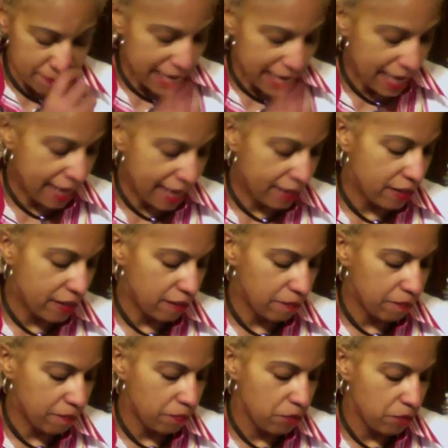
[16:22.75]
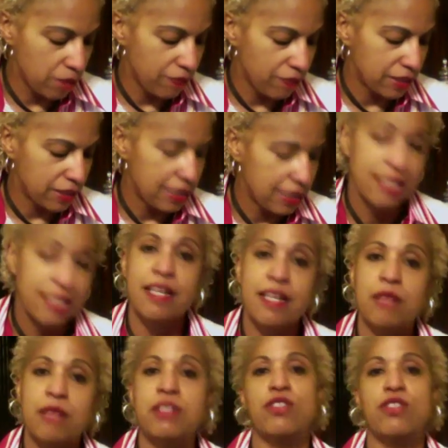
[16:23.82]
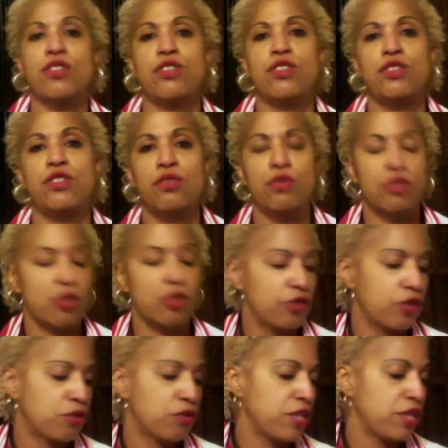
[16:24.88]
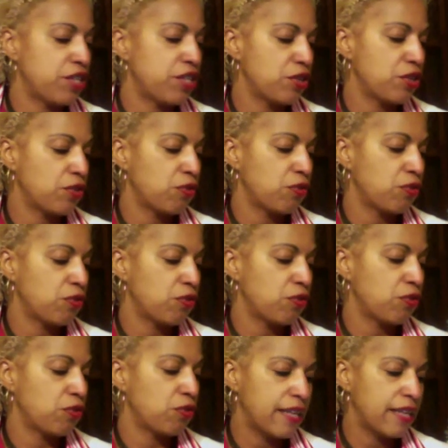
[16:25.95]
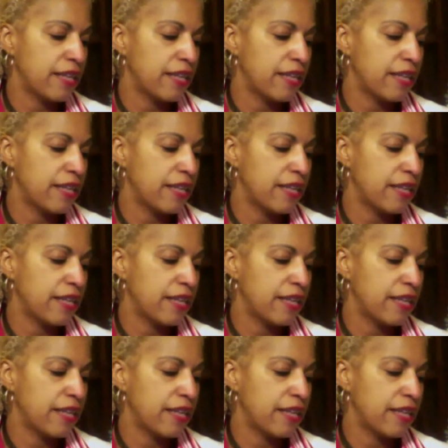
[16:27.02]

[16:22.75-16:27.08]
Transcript: And one of the classes I was listening to was called The Creation of Wealth.